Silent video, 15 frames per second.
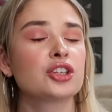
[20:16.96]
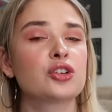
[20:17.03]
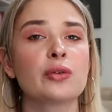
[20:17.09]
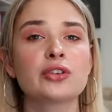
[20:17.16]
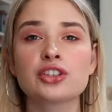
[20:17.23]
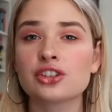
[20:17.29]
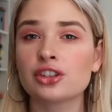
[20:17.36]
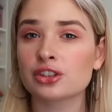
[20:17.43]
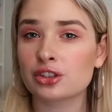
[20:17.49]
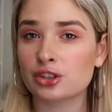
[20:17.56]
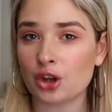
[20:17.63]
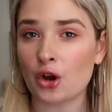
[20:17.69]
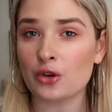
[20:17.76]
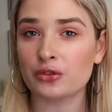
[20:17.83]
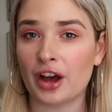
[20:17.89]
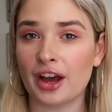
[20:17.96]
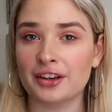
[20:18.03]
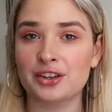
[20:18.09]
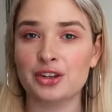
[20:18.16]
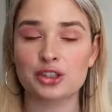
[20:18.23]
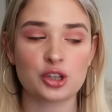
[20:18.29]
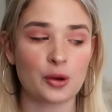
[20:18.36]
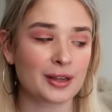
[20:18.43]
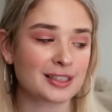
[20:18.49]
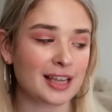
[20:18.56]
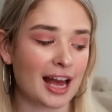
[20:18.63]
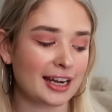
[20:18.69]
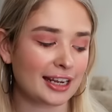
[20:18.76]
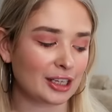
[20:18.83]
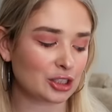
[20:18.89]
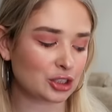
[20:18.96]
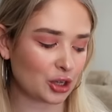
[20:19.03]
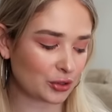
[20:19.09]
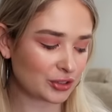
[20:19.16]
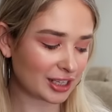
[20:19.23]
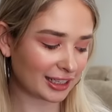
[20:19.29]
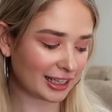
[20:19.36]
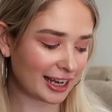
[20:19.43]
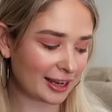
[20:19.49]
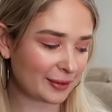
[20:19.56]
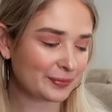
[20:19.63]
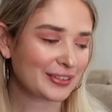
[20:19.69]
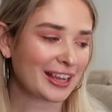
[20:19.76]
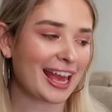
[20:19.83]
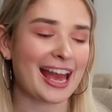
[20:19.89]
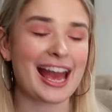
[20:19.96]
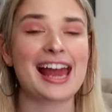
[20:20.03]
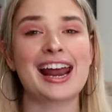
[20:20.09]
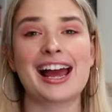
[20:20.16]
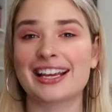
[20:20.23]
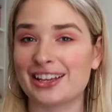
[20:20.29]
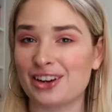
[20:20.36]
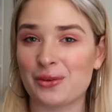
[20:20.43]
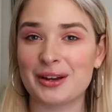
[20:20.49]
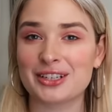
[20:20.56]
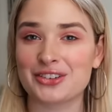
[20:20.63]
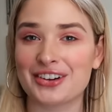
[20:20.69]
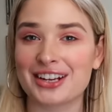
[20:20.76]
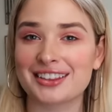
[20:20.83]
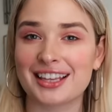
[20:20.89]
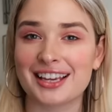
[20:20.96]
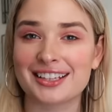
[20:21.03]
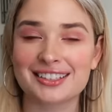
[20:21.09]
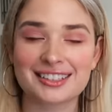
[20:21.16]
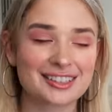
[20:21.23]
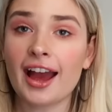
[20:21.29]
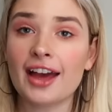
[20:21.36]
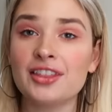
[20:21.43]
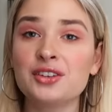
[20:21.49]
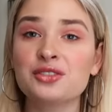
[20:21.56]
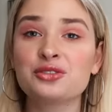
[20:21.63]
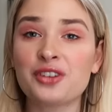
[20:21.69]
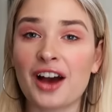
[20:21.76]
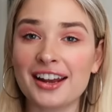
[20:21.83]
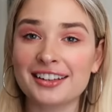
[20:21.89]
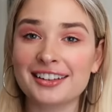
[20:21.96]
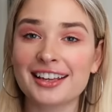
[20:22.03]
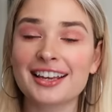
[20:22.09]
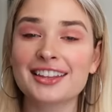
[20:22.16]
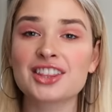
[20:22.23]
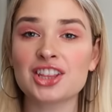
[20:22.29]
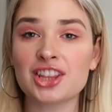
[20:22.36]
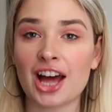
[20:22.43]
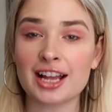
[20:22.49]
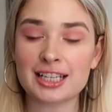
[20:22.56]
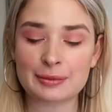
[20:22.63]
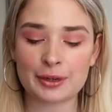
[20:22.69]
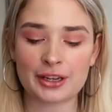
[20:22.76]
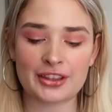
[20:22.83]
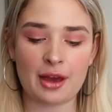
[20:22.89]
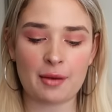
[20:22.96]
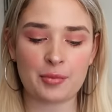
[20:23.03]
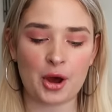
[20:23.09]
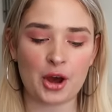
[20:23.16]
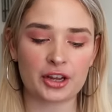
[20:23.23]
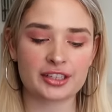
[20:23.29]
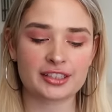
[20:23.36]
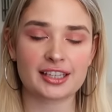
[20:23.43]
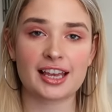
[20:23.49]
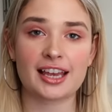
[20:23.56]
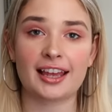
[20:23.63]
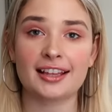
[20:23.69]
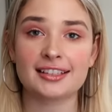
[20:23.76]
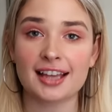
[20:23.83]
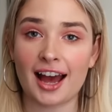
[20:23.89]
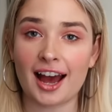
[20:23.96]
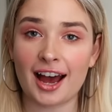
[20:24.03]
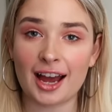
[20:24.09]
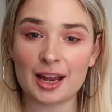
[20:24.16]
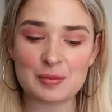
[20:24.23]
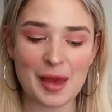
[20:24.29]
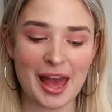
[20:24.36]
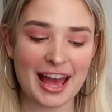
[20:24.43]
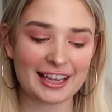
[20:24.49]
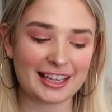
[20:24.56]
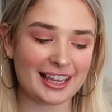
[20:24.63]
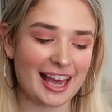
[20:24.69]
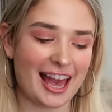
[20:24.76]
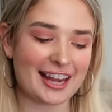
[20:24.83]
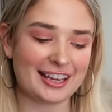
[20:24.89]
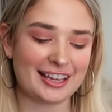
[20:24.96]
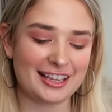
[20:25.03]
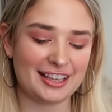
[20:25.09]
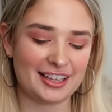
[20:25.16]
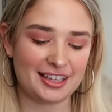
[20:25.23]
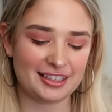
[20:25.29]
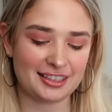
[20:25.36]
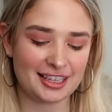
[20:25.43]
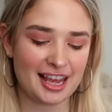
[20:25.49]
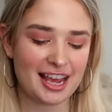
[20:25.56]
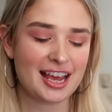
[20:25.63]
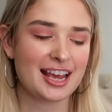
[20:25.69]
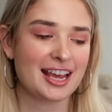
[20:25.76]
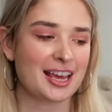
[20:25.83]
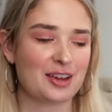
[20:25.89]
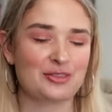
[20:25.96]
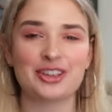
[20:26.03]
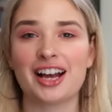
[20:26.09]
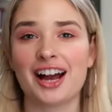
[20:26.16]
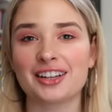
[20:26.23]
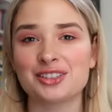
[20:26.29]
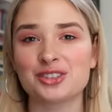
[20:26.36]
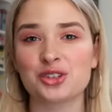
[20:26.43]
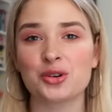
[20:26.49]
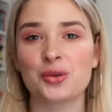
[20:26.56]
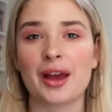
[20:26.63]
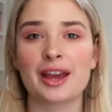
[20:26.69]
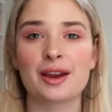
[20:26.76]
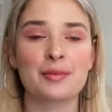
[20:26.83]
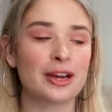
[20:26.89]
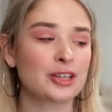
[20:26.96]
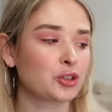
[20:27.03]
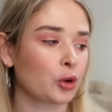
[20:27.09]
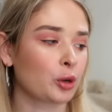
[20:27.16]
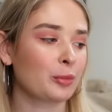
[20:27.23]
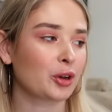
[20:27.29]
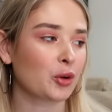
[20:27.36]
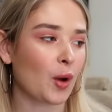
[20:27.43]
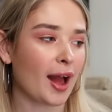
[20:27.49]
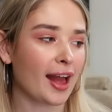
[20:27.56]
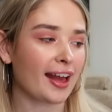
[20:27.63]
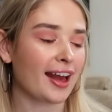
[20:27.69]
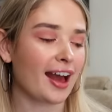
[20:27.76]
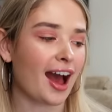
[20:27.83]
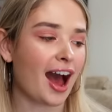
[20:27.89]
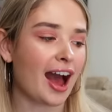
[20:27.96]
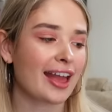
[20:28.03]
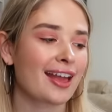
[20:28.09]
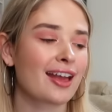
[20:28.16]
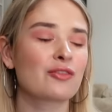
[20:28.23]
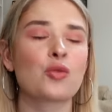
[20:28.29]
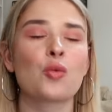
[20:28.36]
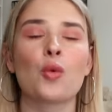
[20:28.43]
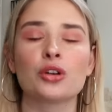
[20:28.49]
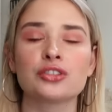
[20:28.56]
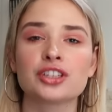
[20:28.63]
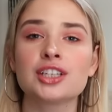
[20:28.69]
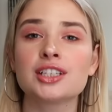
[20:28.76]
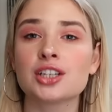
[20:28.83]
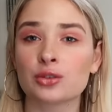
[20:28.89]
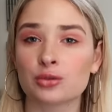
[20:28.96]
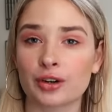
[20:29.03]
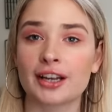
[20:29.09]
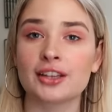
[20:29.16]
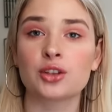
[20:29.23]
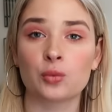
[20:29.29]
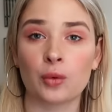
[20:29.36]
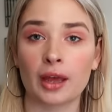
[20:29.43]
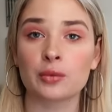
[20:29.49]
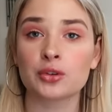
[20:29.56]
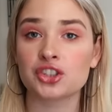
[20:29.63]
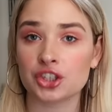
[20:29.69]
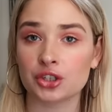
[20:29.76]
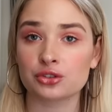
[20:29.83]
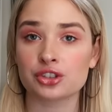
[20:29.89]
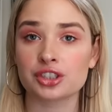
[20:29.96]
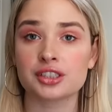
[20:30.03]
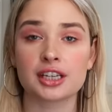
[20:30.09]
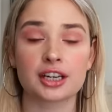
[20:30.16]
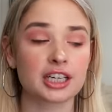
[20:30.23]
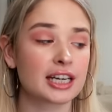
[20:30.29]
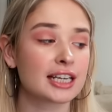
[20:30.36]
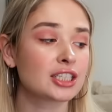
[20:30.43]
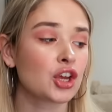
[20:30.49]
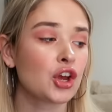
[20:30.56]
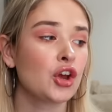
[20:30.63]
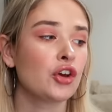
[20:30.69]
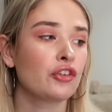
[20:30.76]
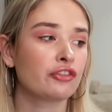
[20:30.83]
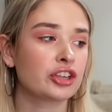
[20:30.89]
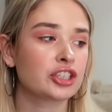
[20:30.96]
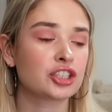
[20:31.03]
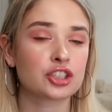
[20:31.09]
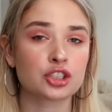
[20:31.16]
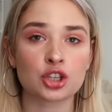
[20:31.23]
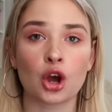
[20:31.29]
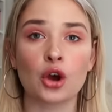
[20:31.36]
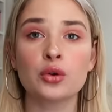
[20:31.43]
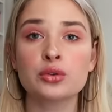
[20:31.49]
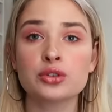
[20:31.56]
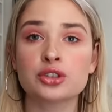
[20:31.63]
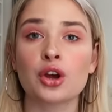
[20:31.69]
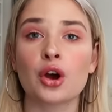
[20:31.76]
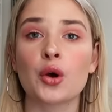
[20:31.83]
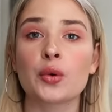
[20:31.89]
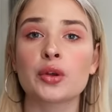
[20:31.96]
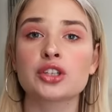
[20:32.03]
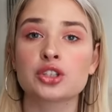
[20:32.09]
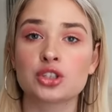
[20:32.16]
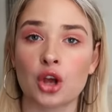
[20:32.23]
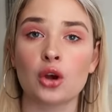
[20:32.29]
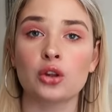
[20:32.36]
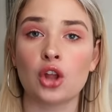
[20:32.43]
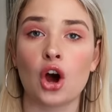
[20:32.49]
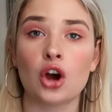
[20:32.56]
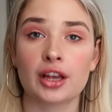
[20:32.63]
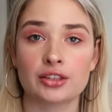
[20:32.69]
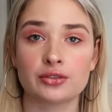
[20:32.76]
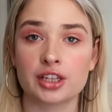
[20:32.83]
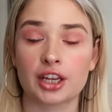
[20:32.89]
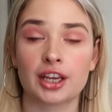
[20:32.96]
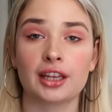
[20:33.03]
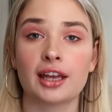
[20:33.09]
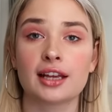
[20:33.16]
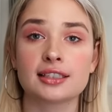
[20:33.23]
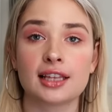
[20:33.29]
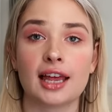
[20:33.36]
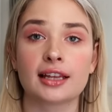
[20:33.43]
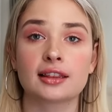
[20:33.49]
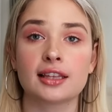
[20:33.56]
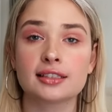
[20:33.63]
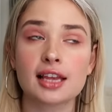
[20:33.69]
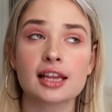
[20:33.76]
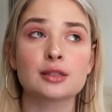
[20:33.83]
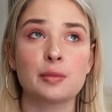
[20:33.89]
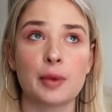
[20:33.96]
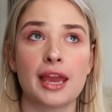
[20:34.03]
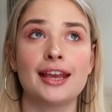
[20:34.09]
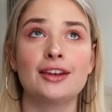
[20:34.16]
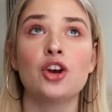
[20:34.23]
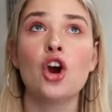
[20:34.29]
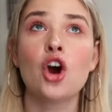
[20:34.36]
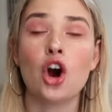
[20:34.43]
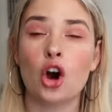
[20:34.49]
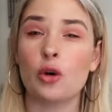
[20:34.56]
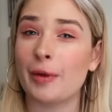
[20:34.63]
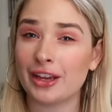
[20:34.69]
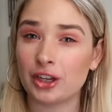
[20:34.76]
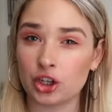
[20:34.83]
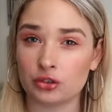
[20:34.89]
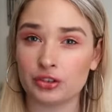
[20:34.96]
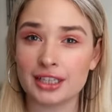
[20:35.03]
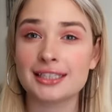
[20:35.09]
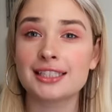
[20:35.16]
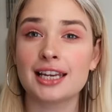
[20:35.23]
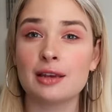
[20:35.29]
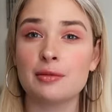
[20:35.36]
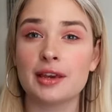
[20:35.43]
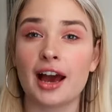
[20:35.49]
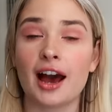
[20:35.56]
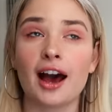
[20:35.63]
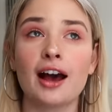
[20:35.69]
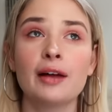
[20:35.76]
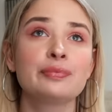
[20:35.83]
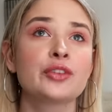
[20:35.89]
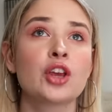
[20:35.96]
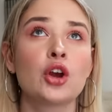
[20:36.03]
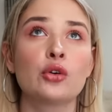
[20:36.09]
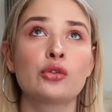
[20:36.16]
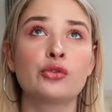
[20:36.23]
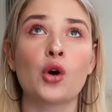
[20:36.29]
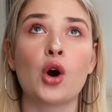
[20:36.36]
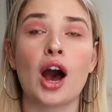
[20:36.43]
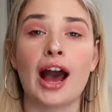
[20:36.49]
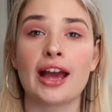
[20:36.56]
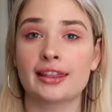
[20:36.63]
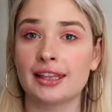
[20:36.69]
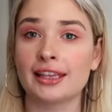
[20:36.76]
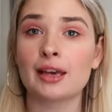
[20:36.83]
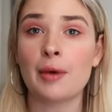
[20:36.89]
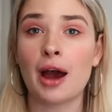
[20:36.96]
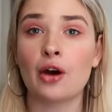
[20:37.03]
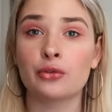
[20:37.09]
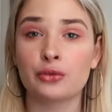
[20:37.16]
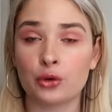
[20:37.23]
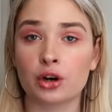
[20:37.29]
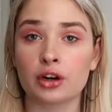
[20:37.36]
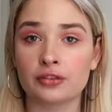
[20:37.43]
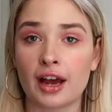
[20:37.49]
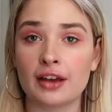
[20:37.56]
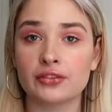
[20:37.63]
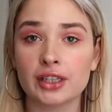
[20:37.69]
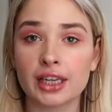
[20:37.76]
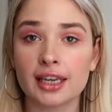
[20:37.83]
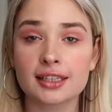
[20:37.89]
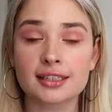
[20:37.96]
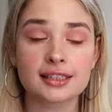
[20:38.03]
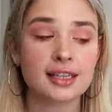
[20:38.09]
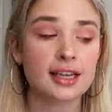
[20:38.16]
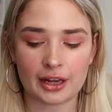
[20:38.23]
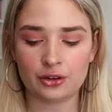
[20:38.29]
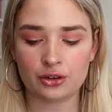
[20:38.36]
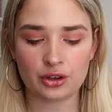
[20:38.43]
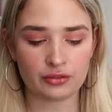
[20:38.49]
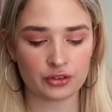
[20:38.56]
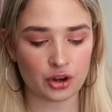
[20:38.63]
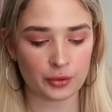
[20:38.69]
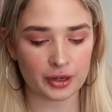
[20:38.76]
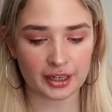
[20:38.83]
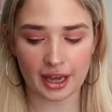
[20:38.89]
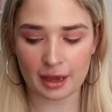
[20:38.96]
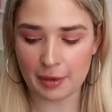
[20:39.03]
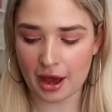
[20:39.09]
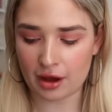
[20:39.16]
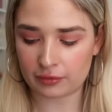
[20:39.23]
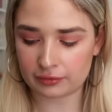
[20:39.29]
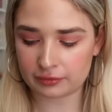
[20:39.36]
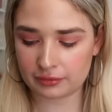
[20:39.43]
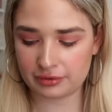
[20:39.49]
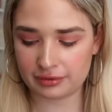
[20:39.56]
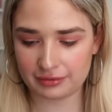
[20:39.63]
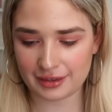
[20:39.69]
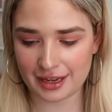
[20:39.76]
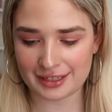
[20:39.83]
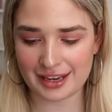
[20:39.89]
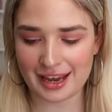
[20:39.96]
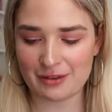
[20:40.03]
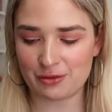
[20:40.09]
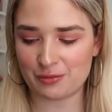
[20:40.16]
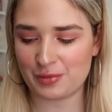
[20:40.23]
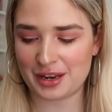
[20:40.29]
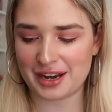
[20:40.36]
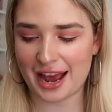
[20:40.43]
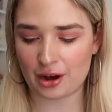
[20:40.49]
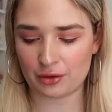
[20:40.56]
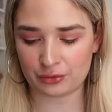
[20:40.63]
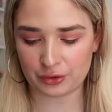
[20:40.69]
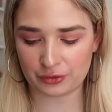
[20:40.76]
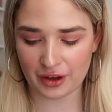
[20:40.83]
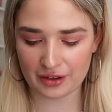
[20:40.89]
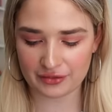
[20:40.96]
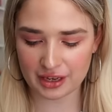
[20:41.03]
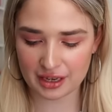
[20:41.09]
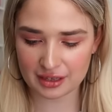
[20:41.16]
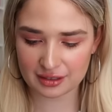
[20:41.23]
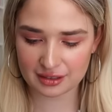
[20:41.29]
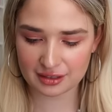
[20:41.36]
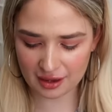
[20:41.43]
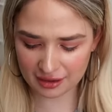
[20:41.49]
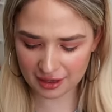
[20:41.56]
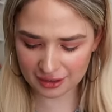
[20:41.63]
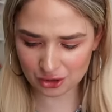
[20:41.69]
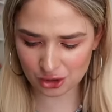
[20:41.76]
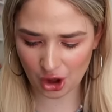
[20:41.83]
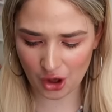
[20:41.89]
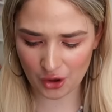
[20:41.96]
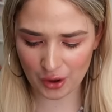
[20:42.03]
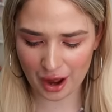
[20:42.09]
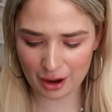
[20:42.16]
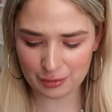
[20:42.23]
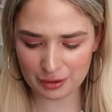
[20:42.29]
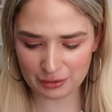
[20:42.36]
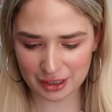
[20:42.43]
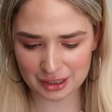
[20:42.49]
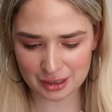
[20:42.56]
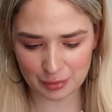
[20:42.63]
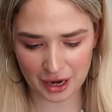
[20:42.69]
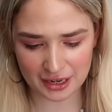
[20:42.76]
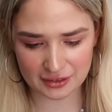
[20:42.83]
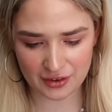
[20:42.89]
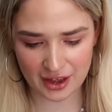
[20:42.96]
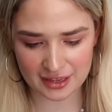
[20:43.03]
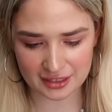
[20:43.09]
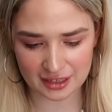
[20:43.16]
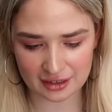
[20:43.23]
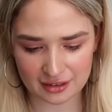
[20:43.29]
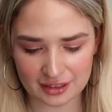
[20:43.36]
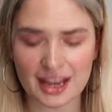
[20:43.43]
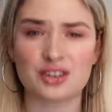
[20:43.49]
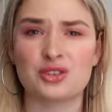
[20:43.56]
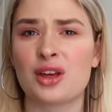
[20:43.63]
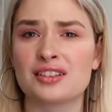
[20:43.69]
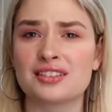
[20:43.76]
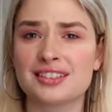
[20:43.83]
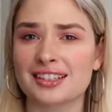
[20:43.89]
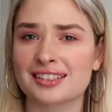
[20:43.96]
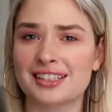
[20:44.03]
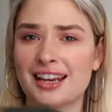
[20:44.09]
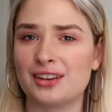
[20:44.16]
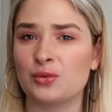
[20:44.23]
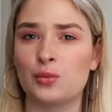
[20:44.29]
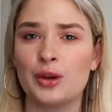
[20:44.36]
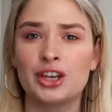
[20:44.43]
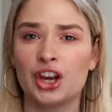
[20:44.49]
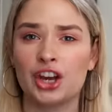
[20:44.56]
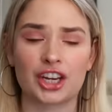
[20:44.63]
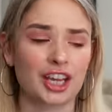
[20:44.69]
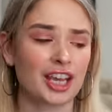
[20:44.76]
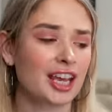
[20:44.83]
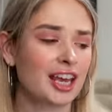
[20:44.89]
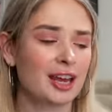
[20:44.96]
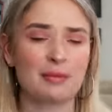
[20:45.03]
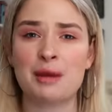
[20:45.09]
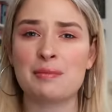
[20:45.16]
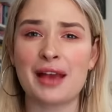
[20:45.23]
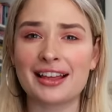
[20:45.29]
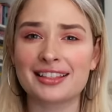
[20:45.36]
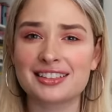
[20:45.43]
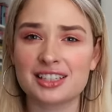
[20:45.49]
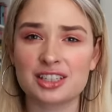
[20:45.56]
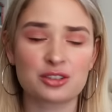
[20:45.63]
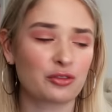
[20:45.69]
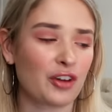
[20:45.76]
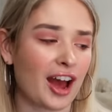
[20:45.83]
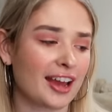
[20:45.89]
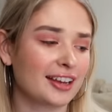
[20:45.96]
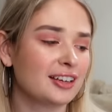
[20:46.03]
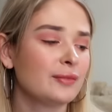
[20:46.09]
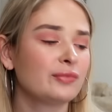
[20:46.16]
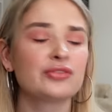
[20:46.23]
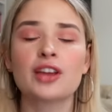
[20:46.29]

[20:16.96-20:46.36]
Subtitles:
So it just looks so fun, so exciting, so silly, and I cannot wait to read this. And then finally, the last book in that box is a hardback, and it is Every Heart a Doorway by Shauna Maguire. I have wanted to read the Wayward Children series for so long. It's ridiculous. Like, this has been on my Goodreads TBR for I think about 4 or 5 years. I don't even know when it came out. Has it even been out for 5 years? I think so. I'd be really surprised if it hasn't. Yeah, 2016. We're good. My maths is fine.